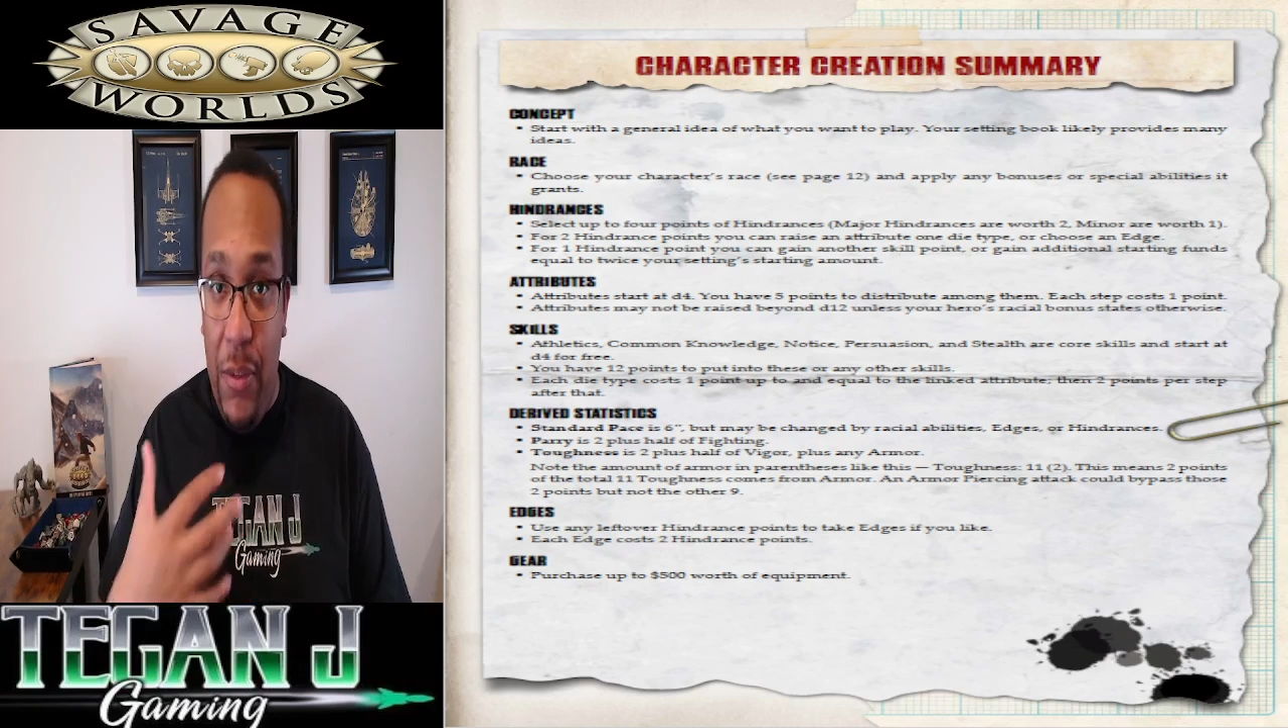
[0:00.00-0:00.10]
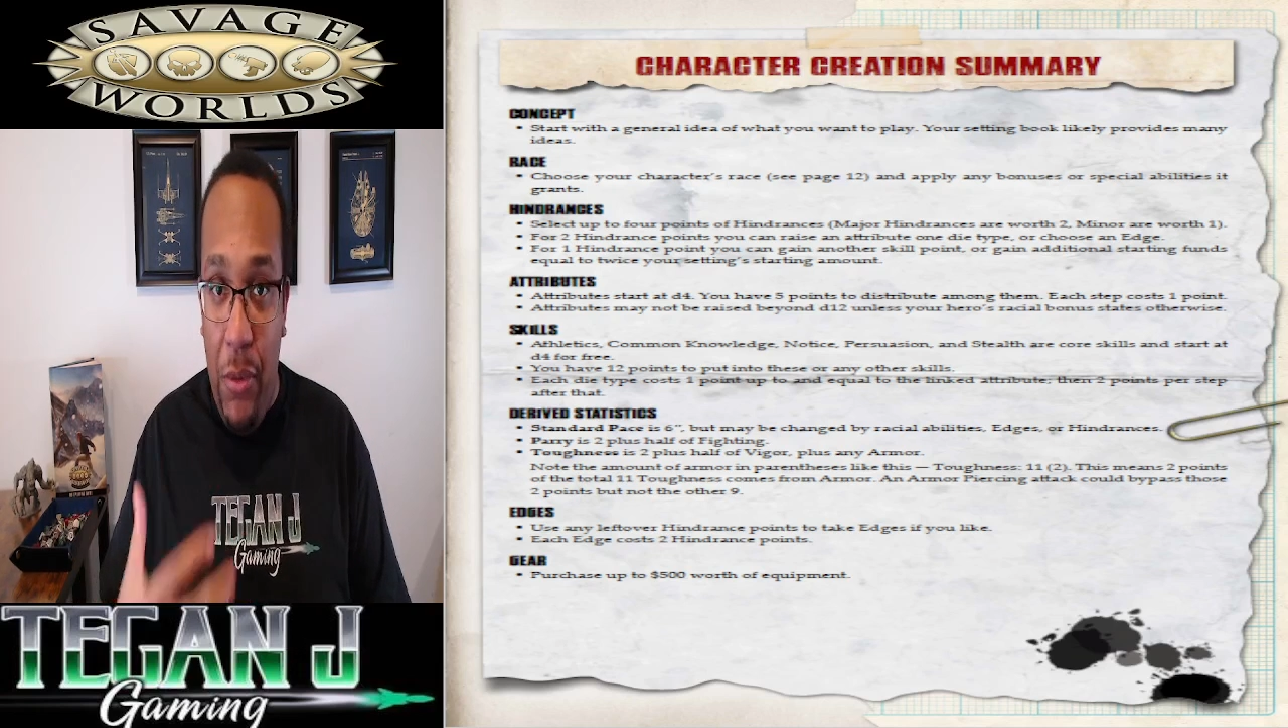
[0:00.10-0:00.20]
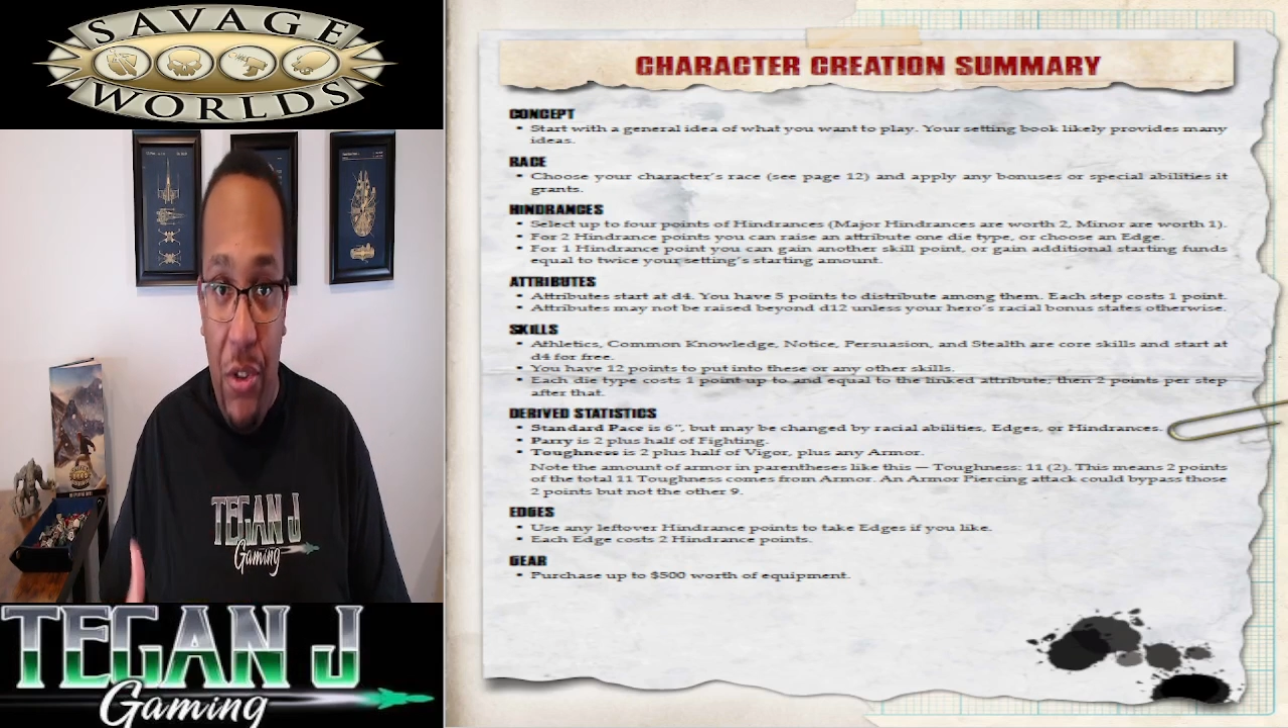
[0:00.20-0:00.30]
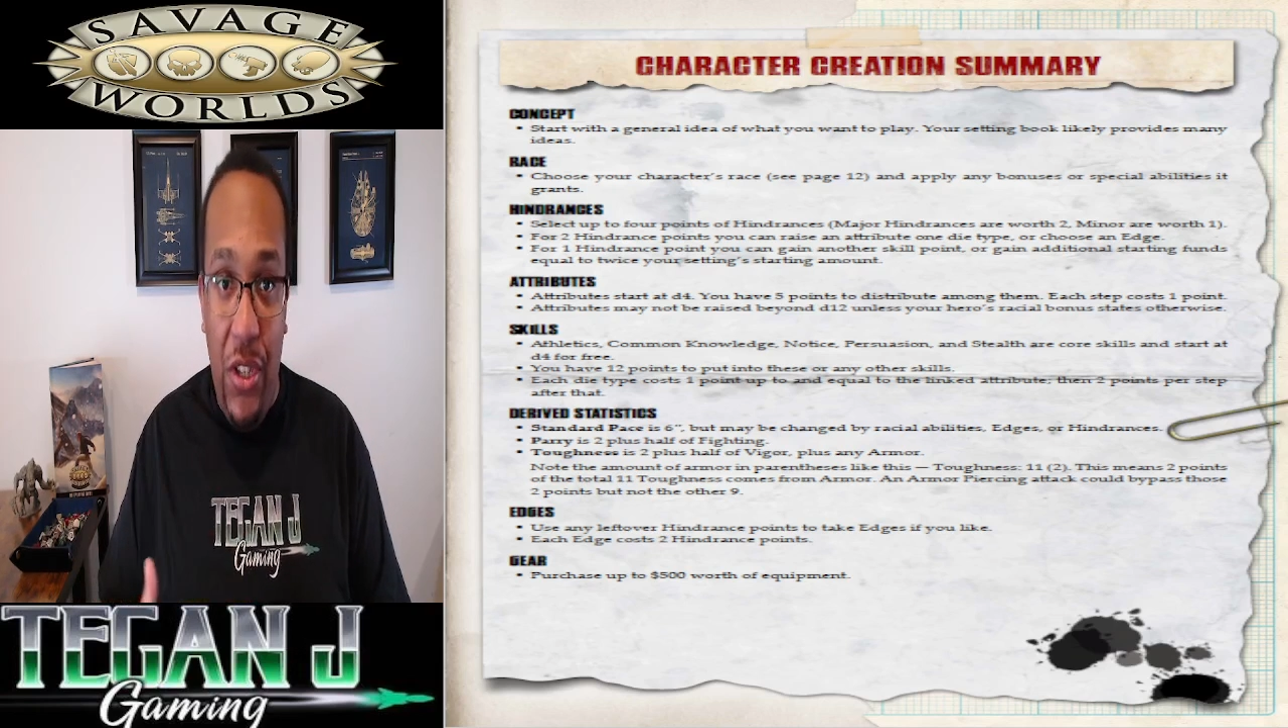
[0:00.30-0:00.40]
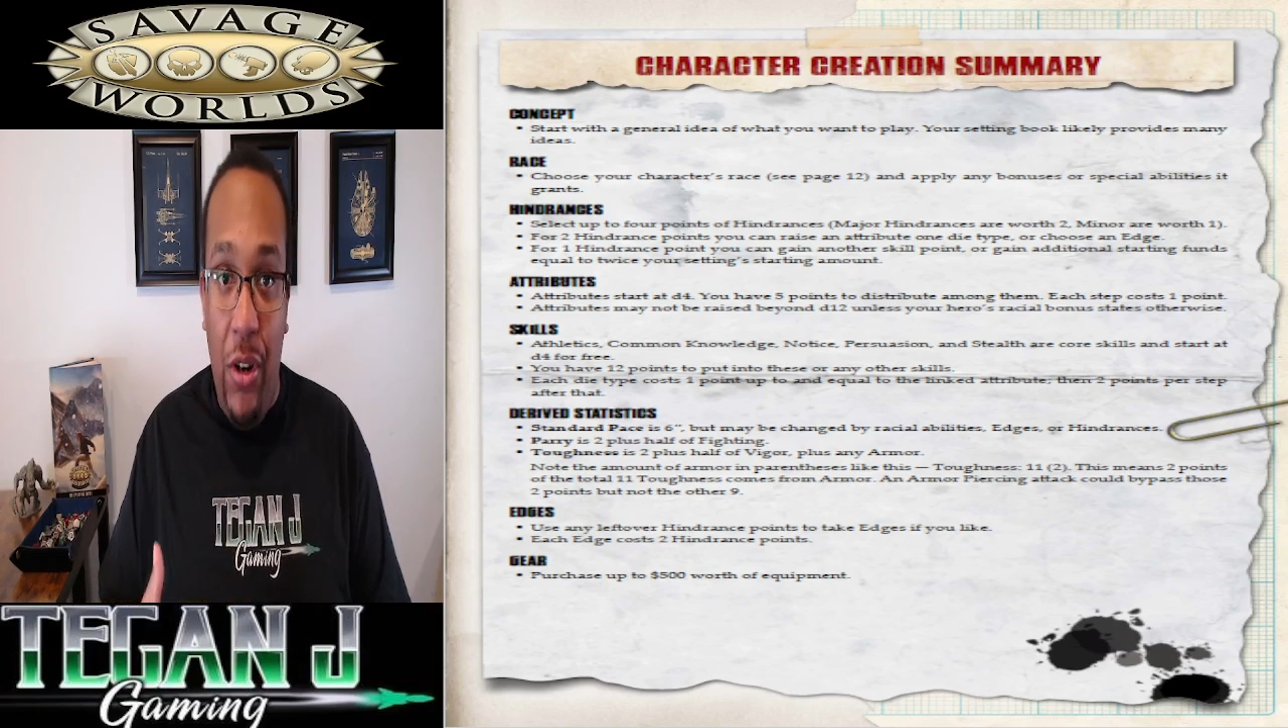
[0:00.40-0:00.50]

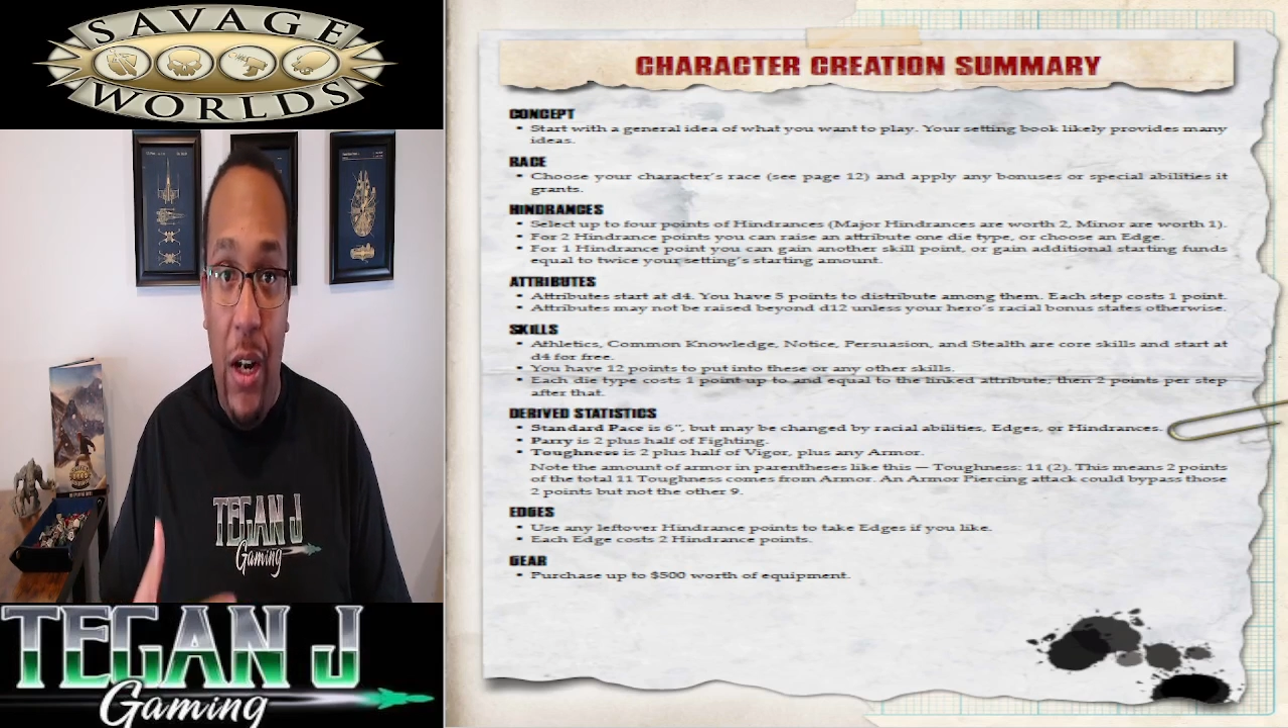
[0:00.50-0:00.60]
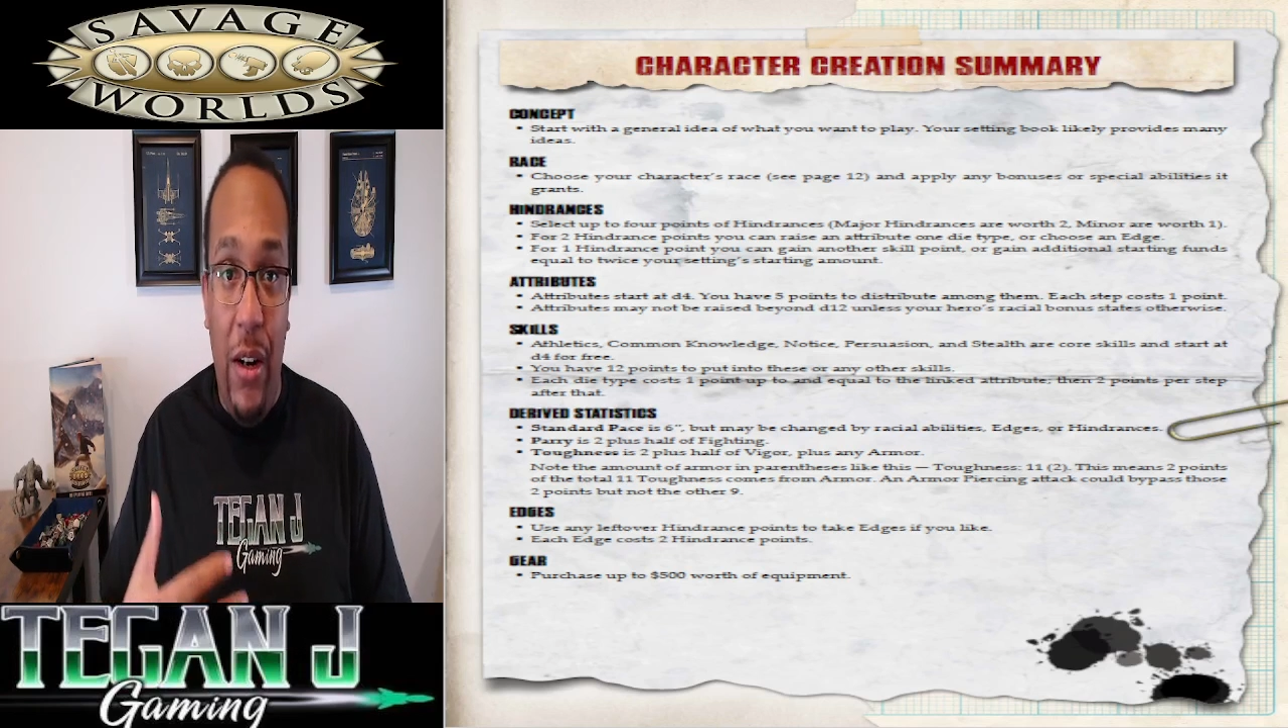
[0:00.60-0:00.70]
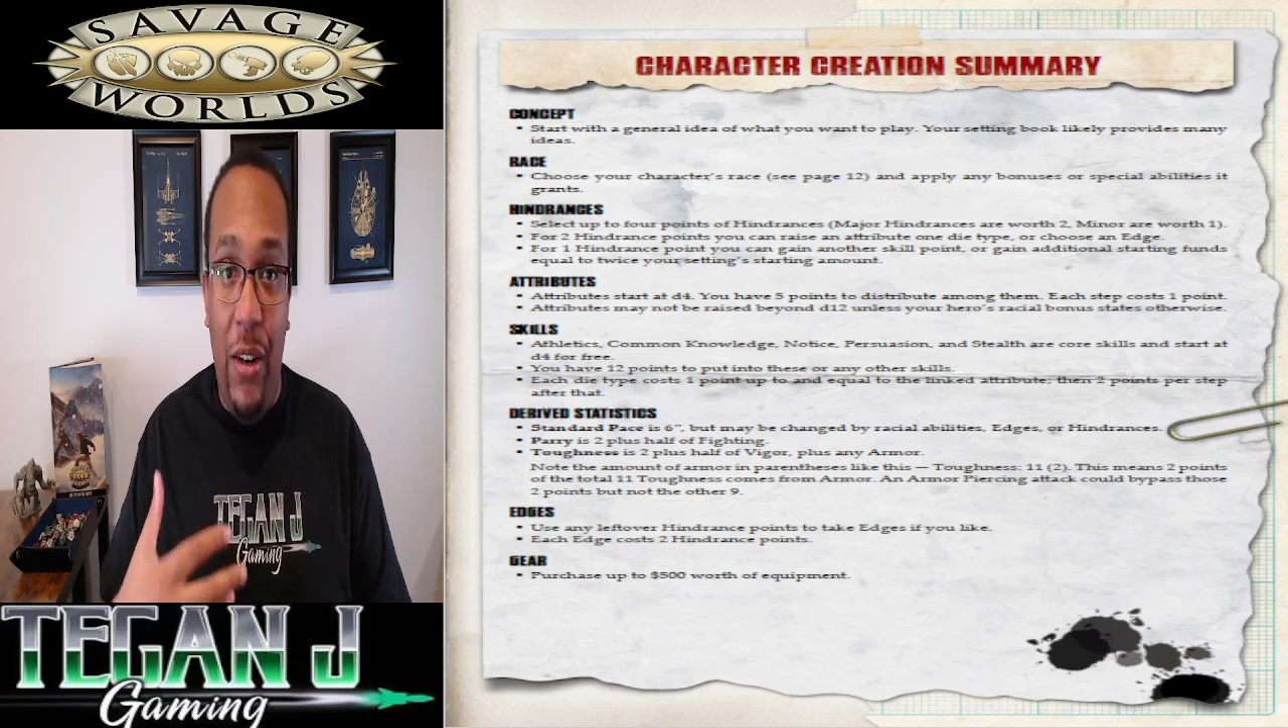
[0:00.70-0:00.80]
mercenary, and